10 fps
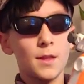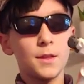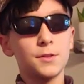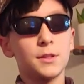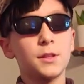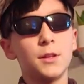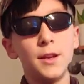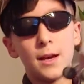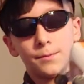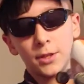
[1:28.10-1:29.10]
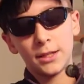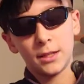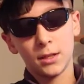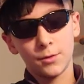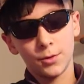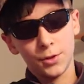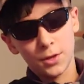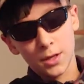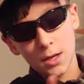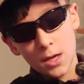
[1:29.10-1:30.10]
there's a little nub right there where you
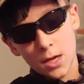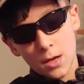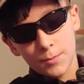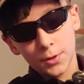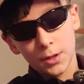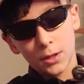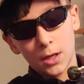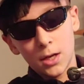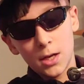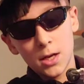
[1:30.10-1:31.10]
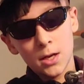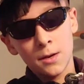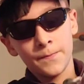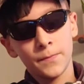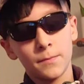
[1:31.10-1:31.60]
can put the claw on.